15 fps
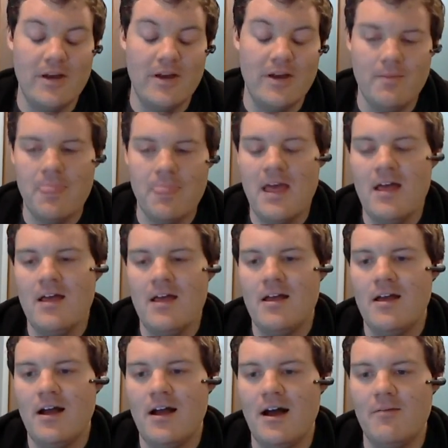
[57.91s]
But
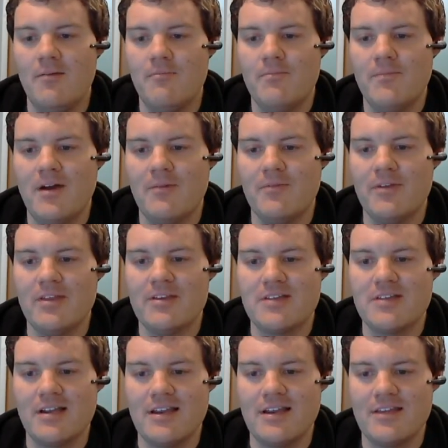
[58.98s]
I'm really
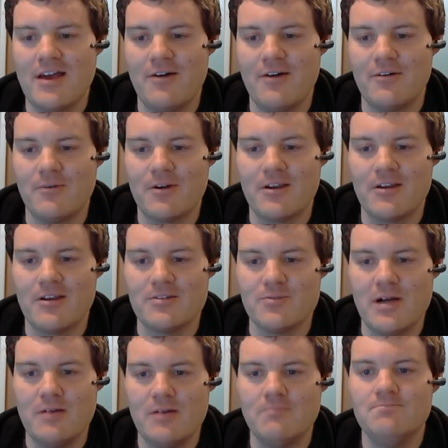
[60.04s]
excited to get that one working
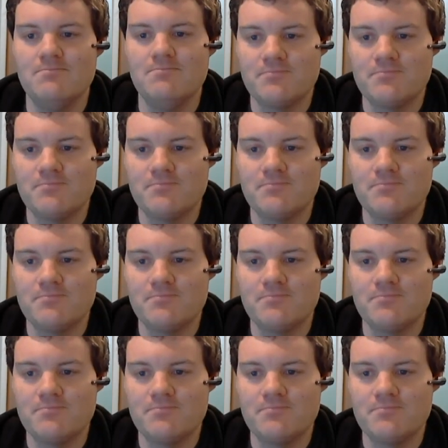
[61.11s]
as well.